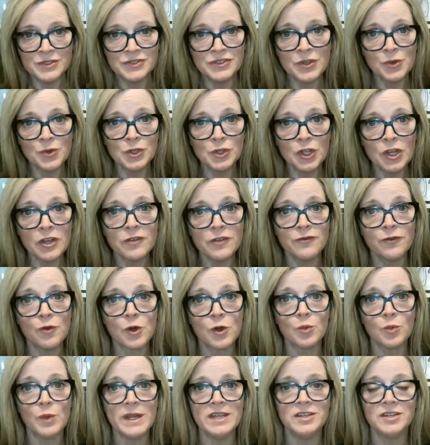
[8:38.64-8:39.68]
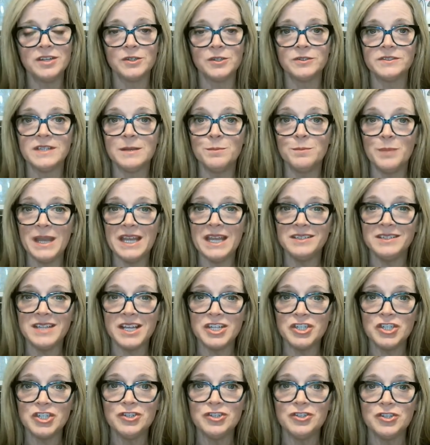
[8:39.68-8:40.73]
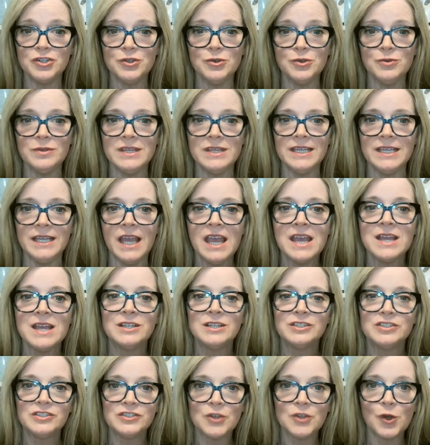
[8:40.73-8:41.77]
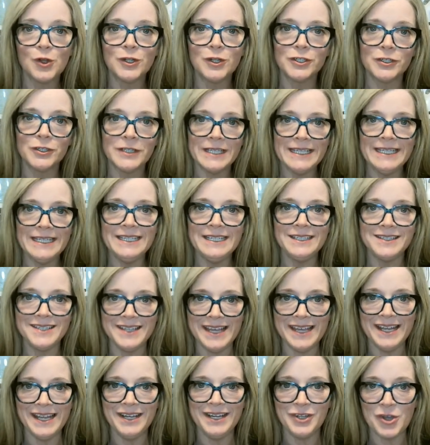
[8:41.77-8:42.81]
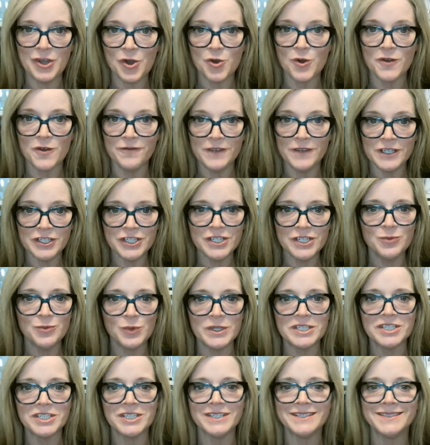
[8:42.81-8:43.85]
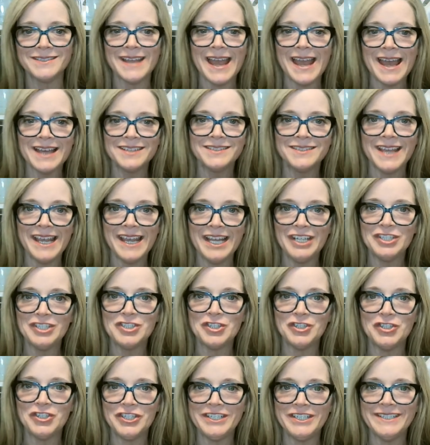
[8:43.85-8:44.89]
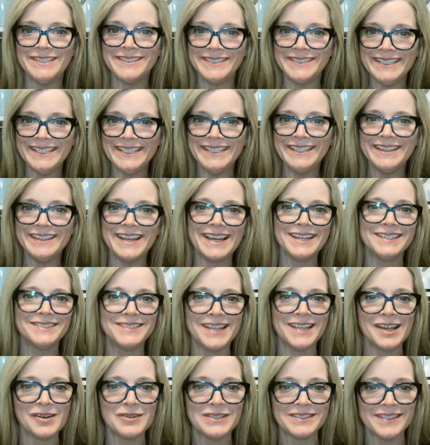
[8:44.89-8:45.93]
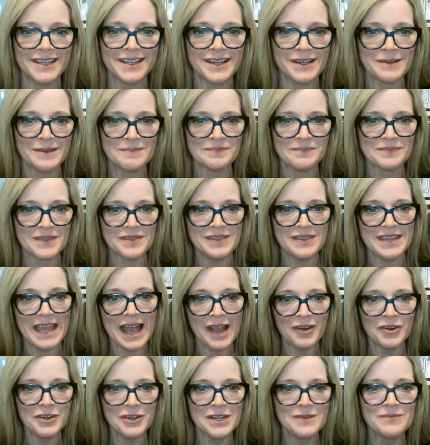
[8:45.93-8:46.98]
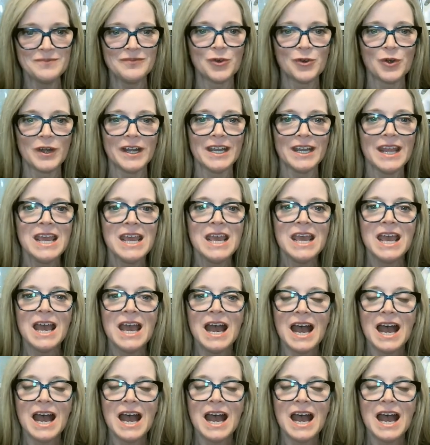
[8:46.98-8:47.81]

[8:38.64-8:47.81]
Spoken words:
So look for windows and pay attention to the solar heat gain coefficient, which is SHGC. That is how it's the acronym for it.